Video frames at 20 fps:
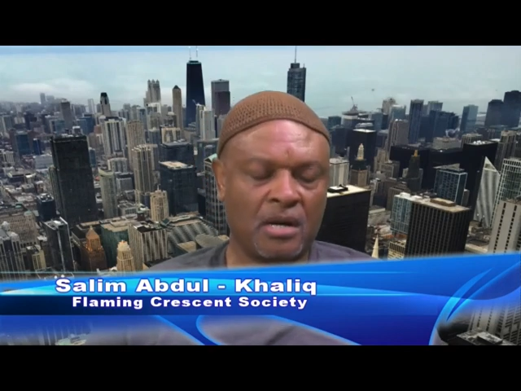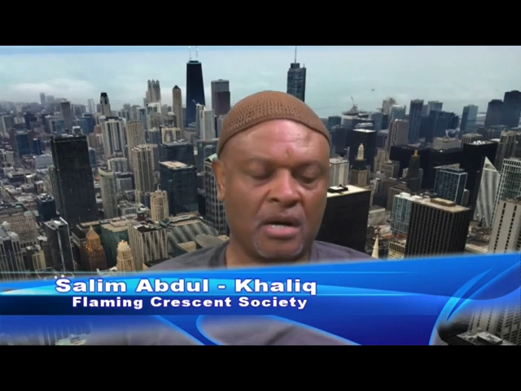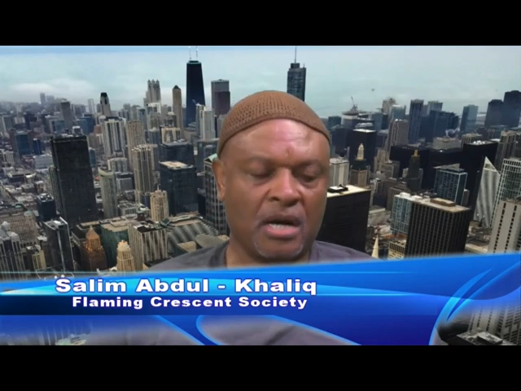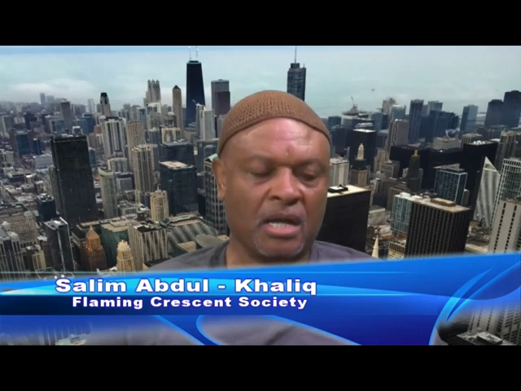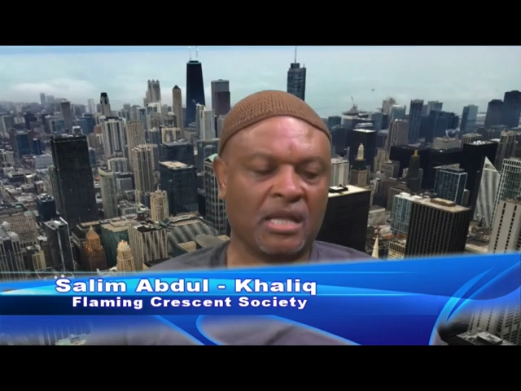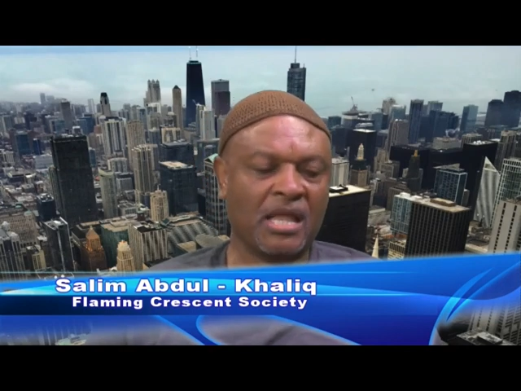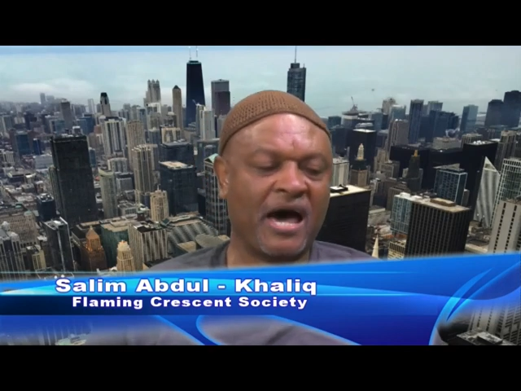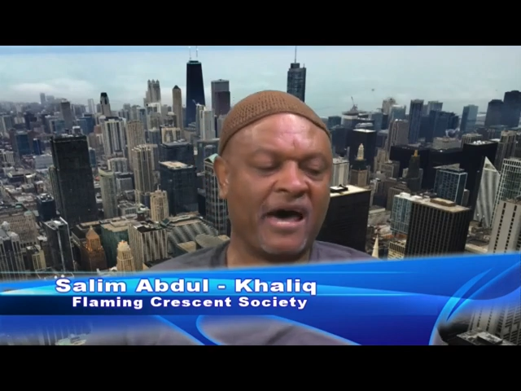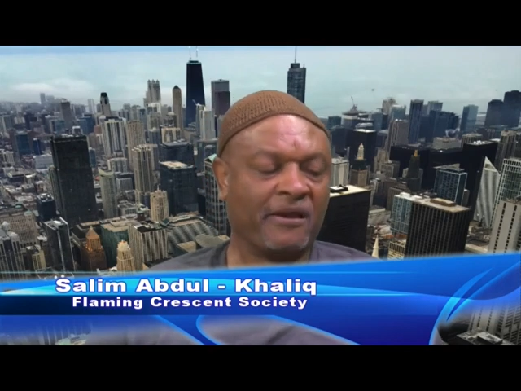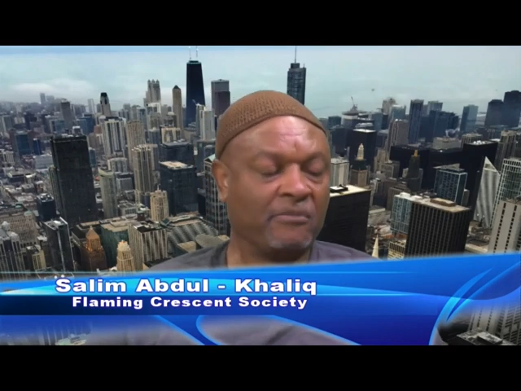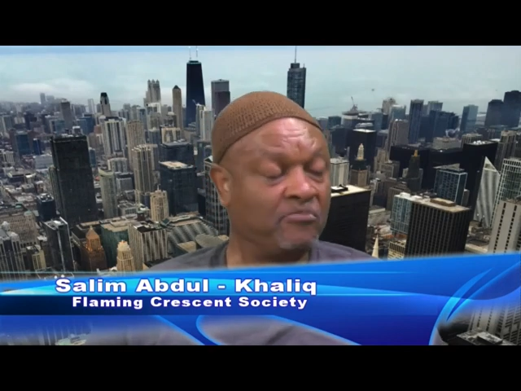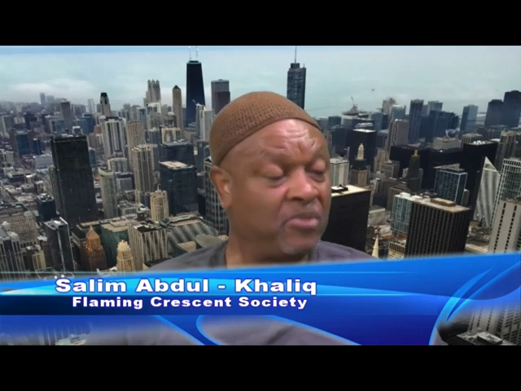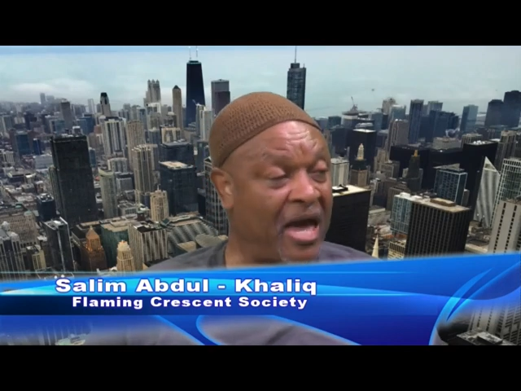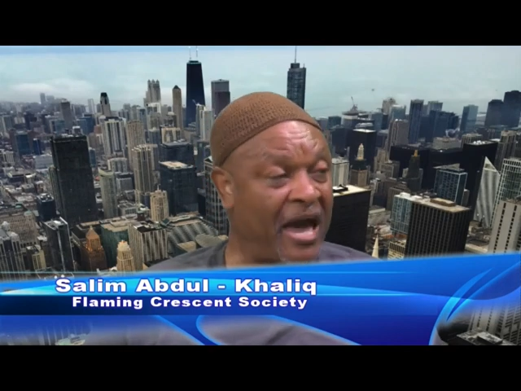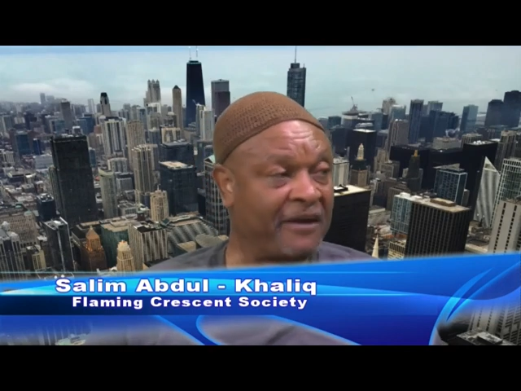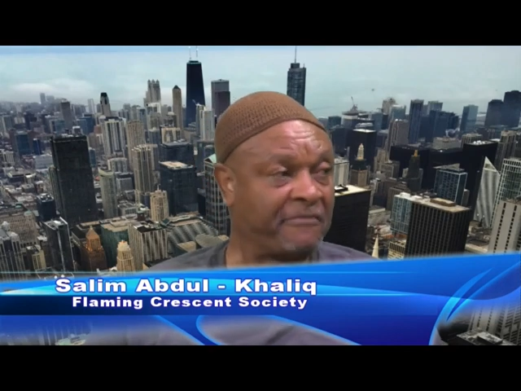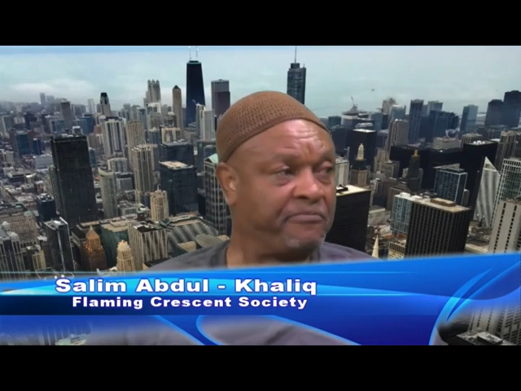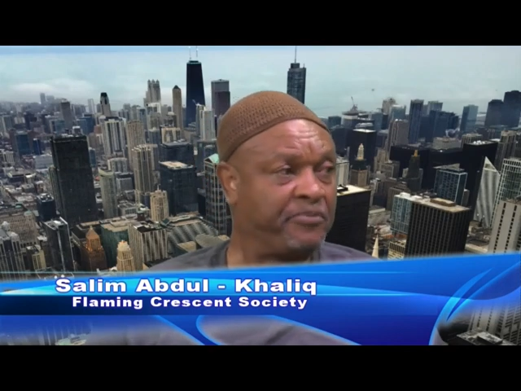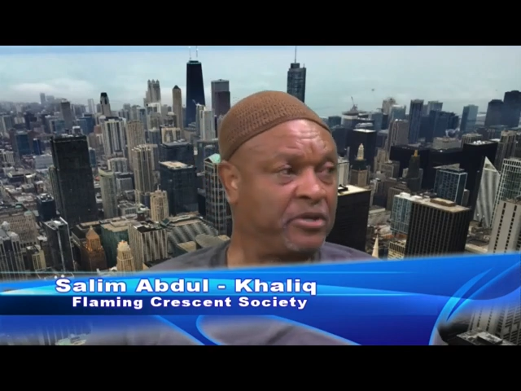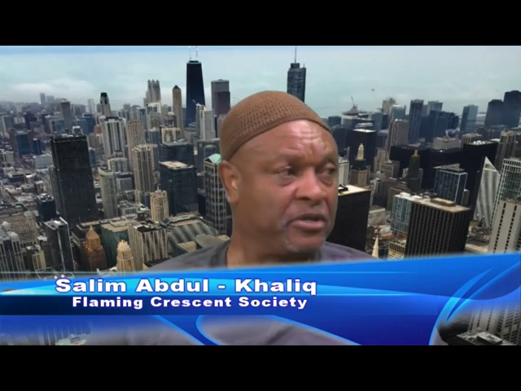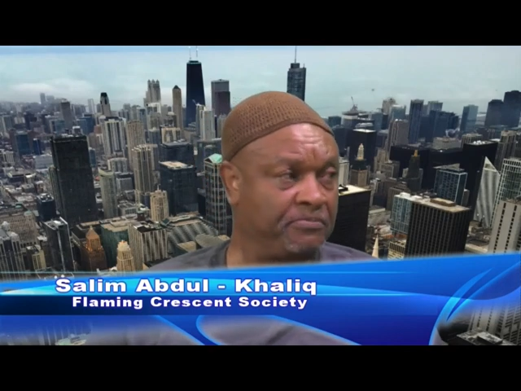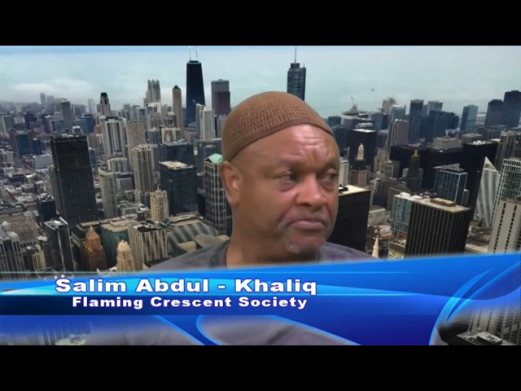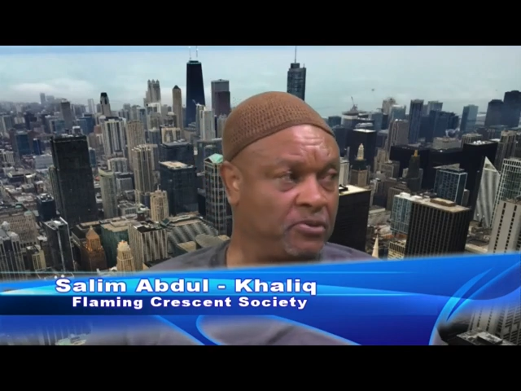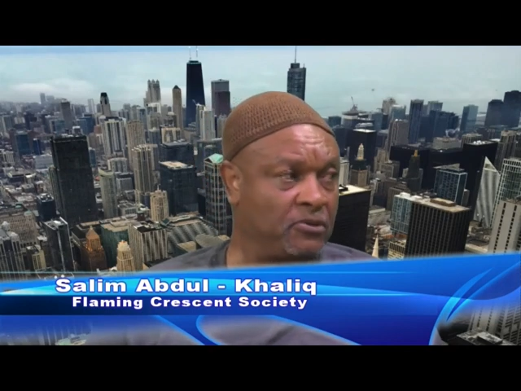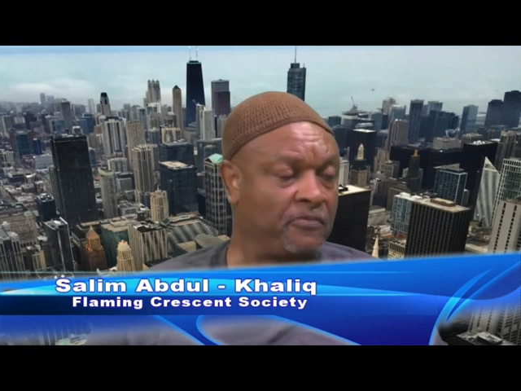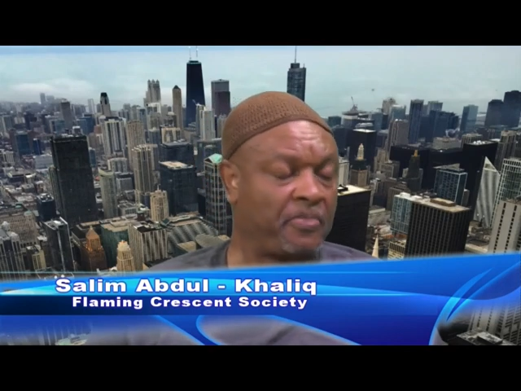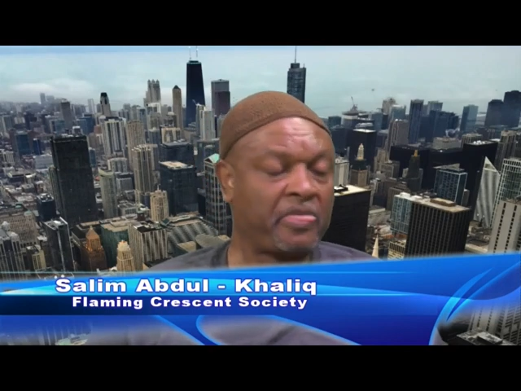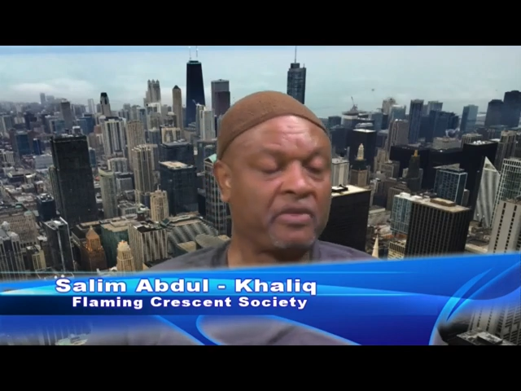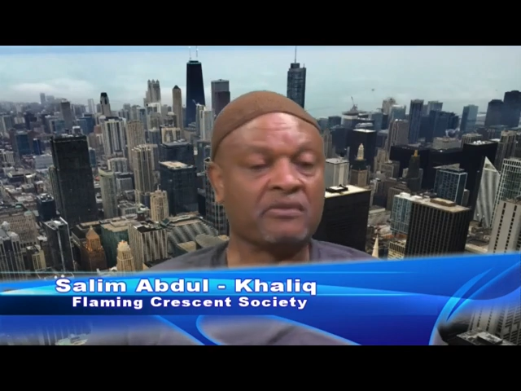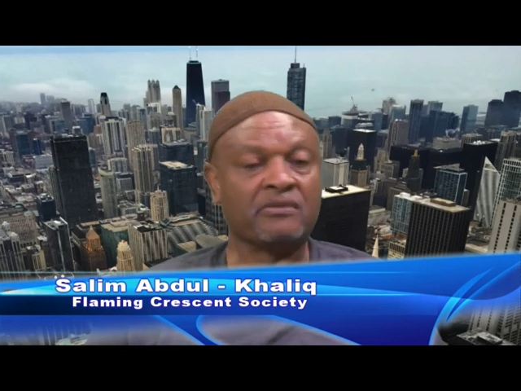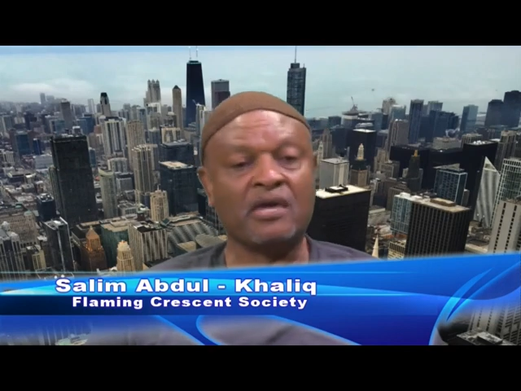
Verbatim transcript: a lot of black people.